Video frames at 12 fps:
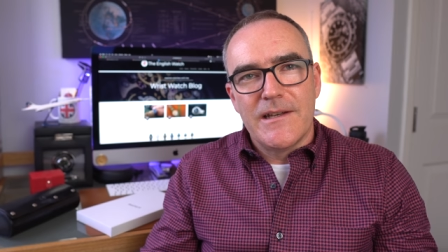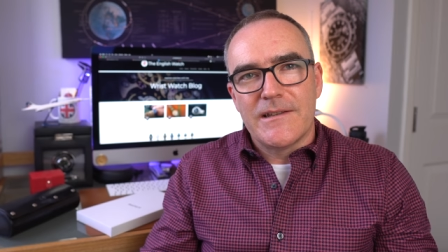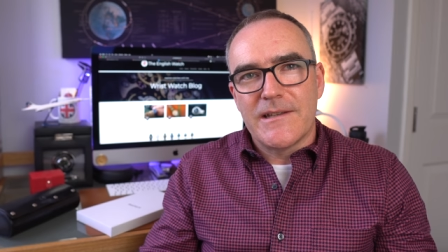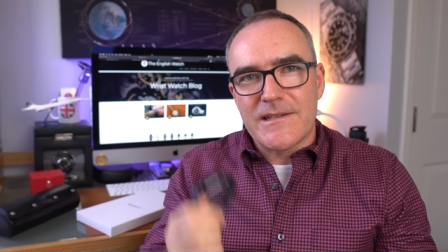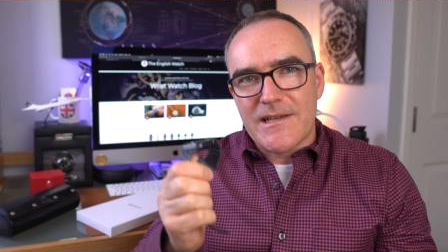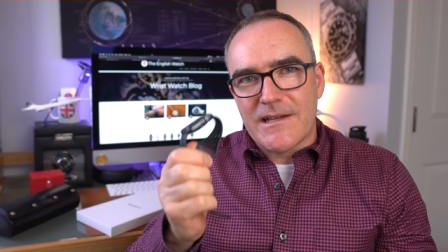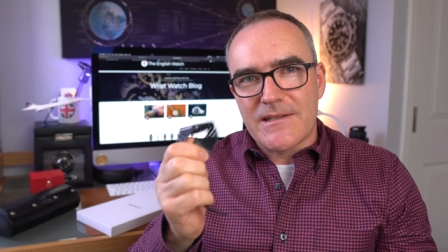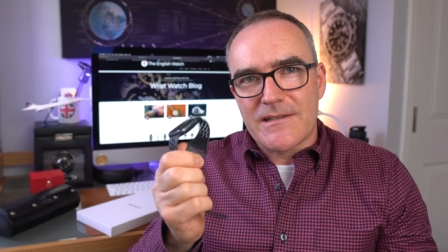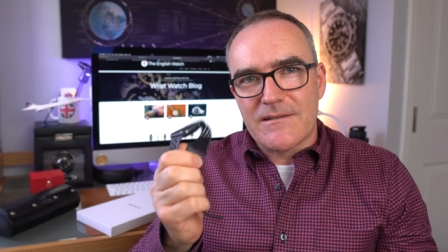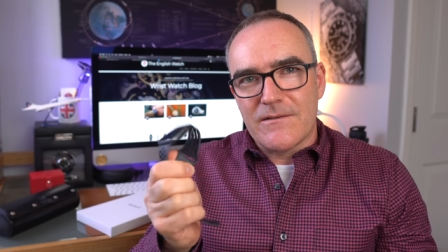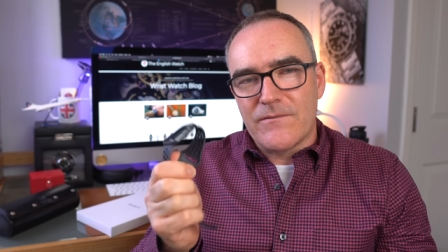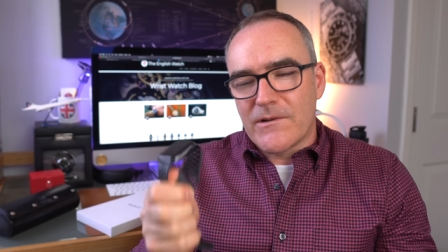this
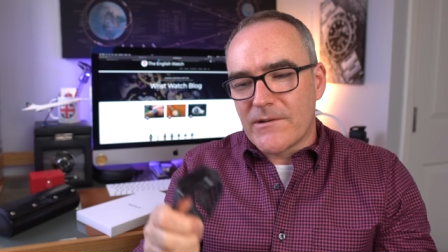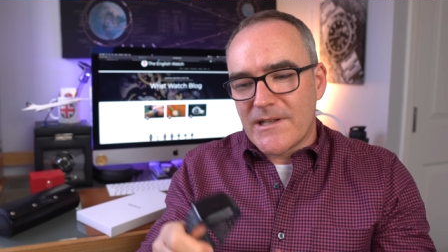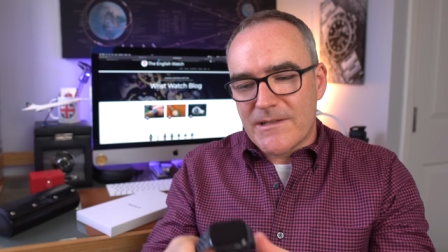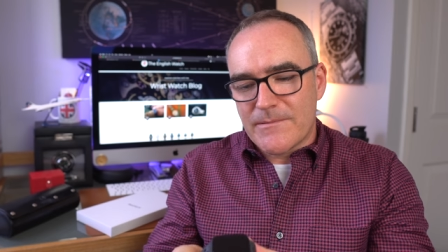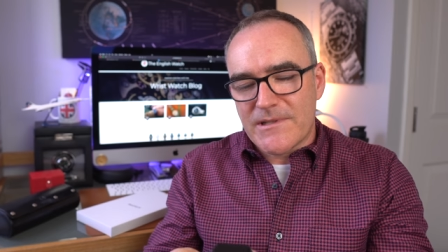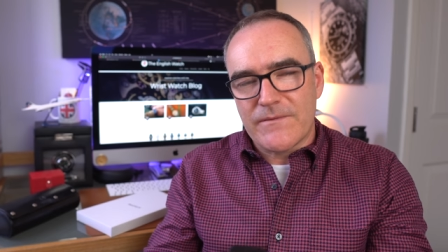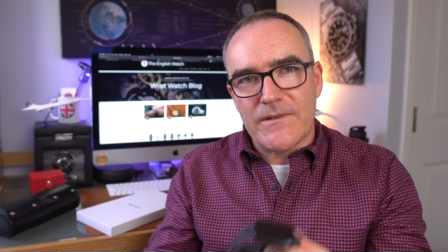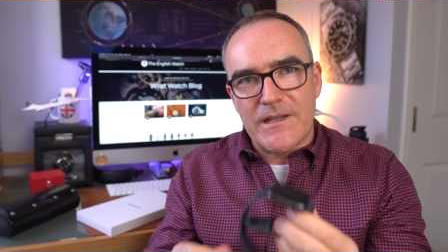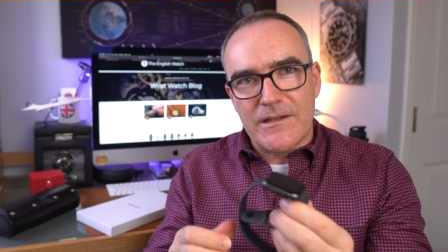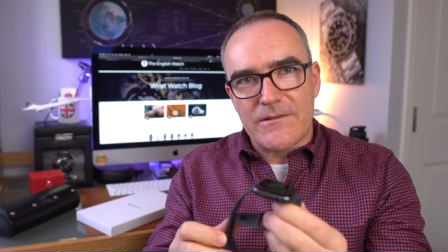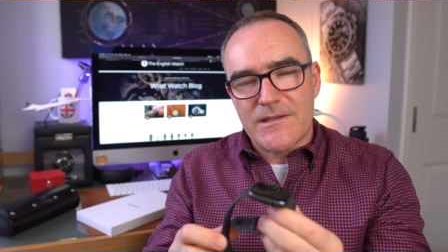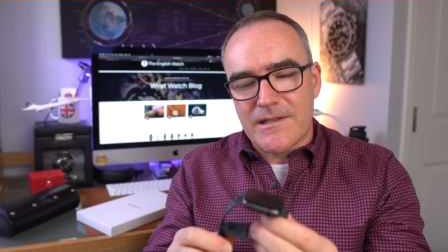has very specific
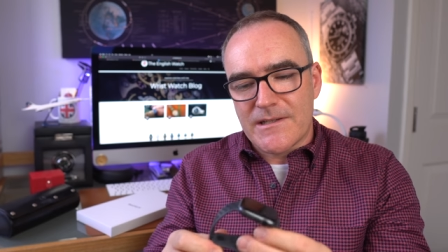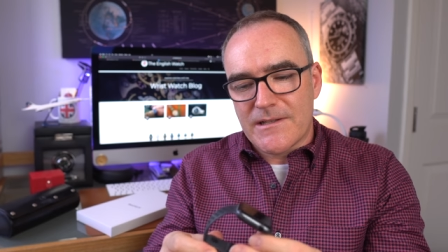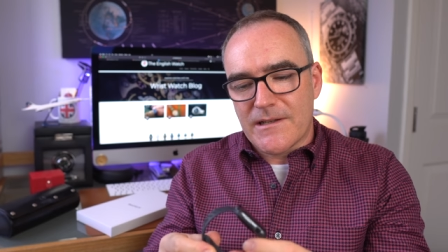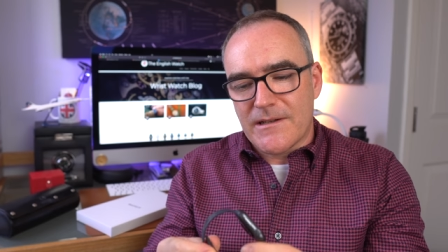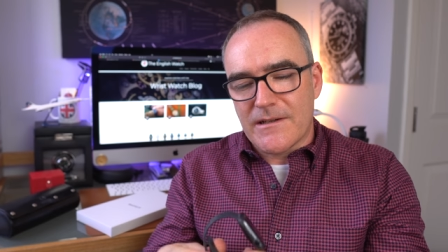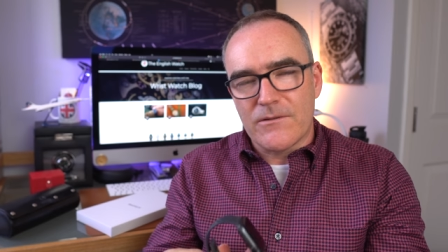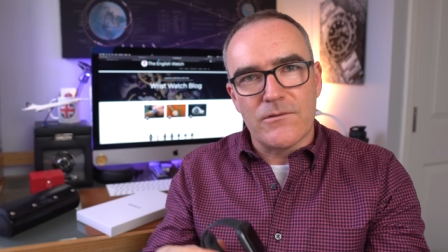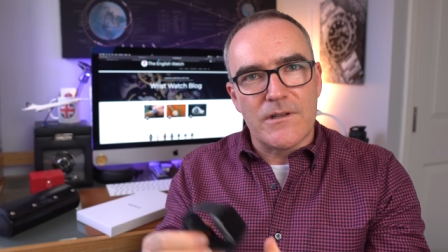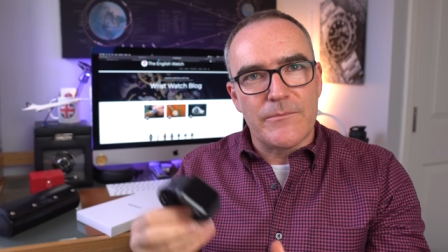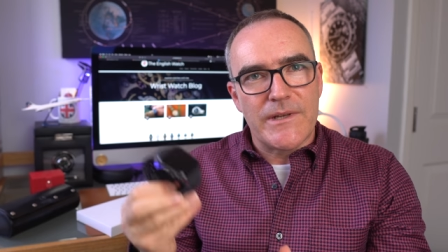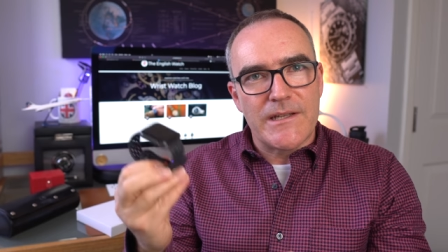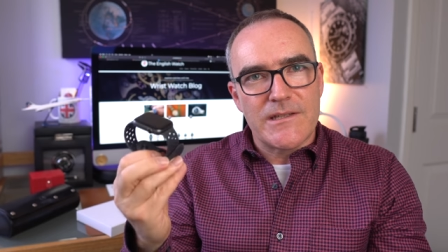uses. Uh, call it
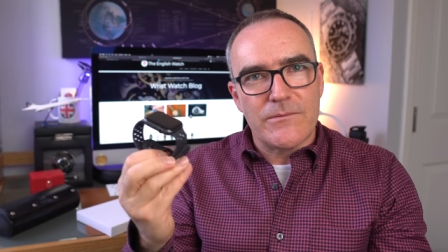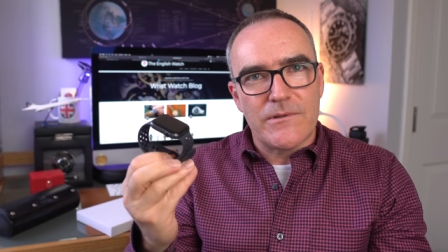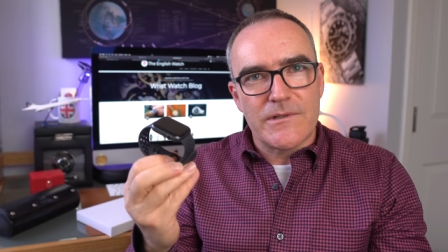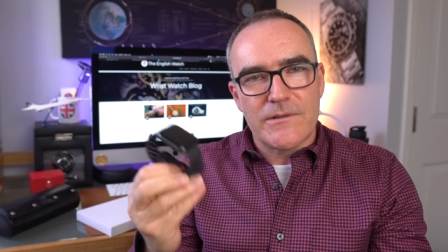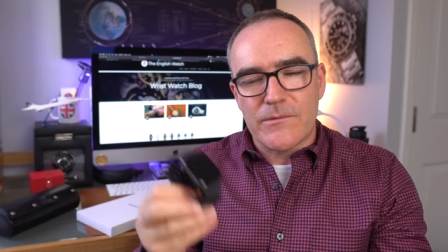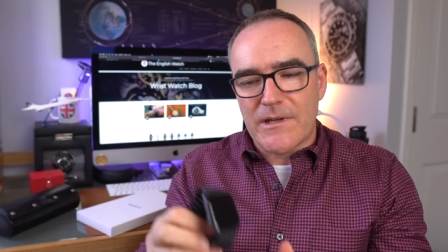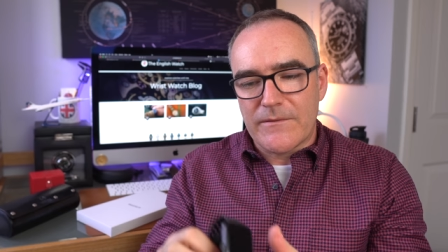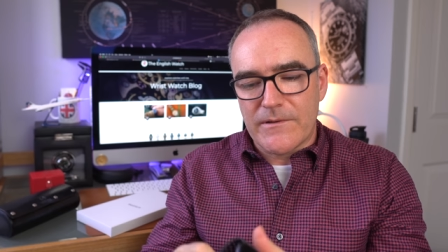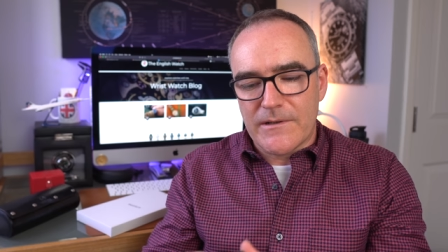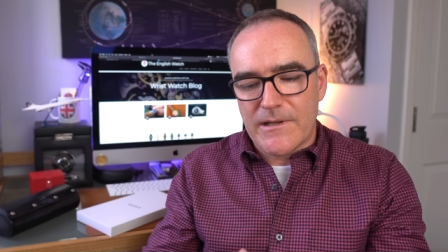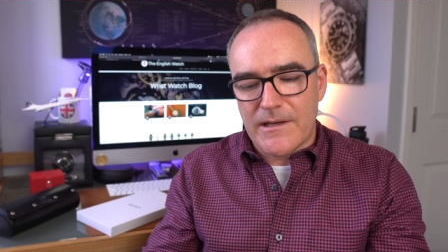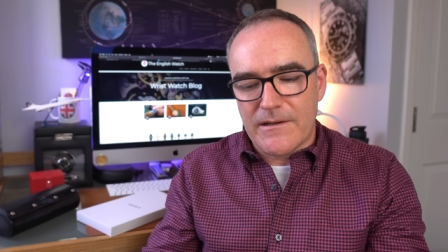a bead to watch or whatever.